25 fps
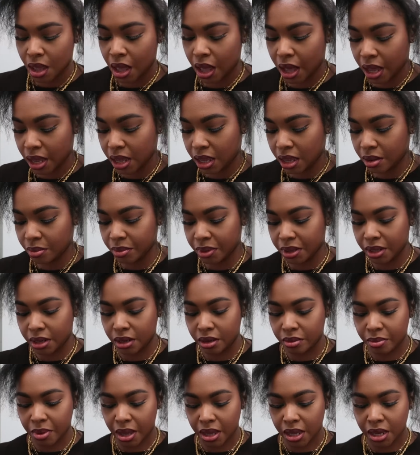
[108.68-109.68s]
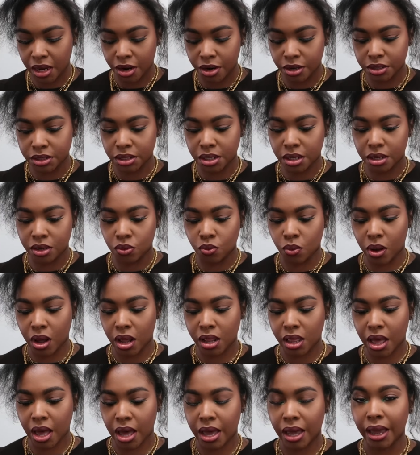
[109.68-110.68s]
I am getting my hair done
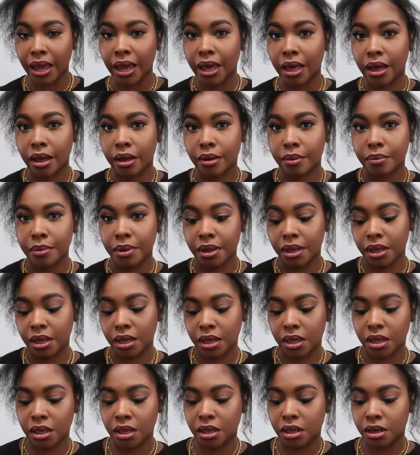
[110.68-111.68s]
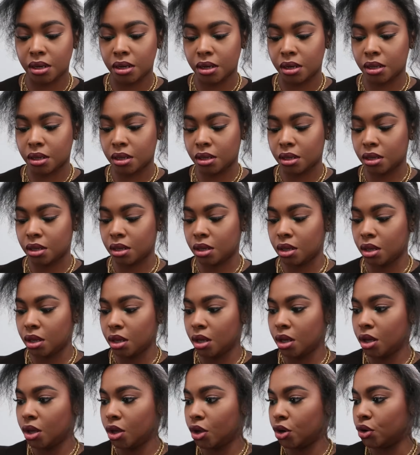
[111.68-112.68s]
while I am in
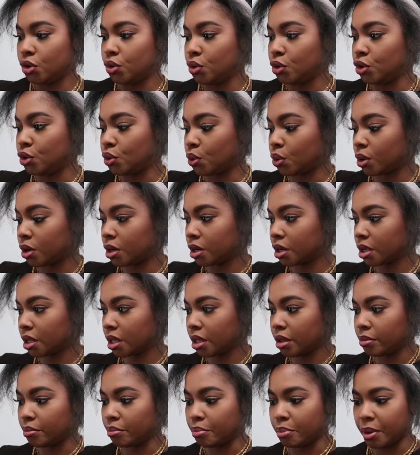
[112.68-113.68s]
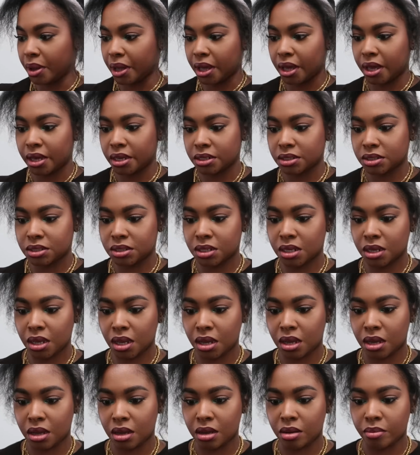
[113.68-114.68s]
New York, but
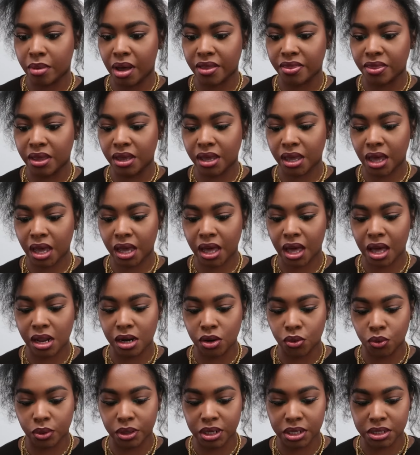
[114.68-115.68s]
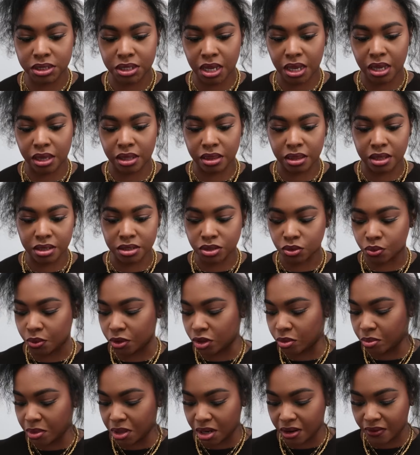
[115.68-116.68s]
I think I kind of want to take this
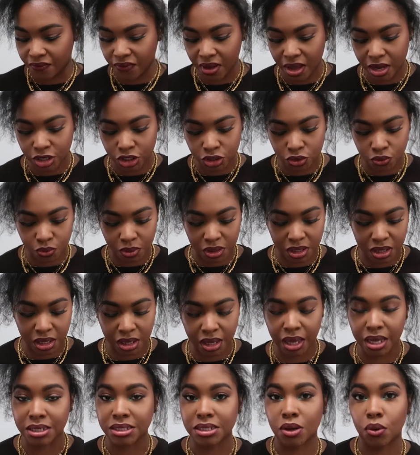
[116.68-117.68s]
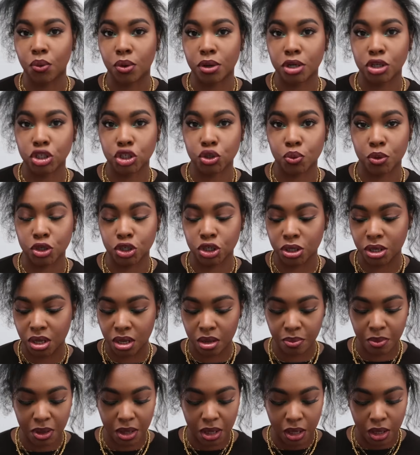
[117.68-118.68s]
with me to Fashion Week in case I want to switch it
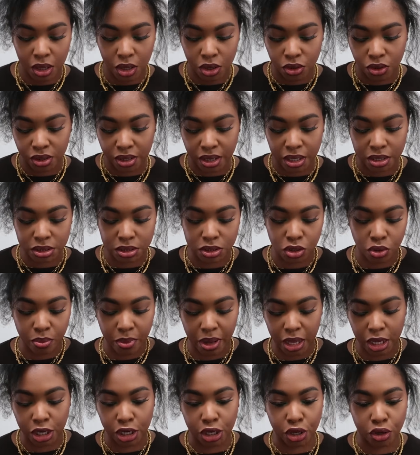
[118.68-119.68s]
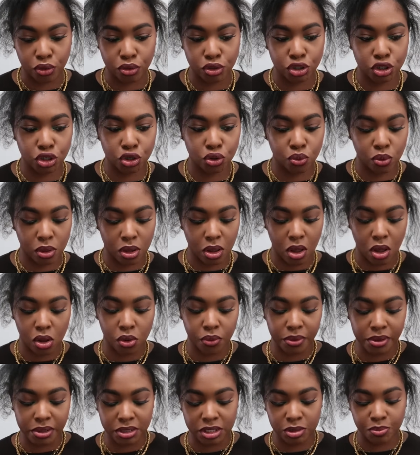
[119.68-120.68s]
up. You guys know my go-to will
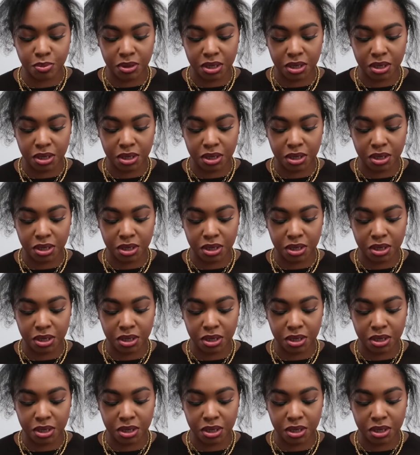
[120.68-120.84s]
always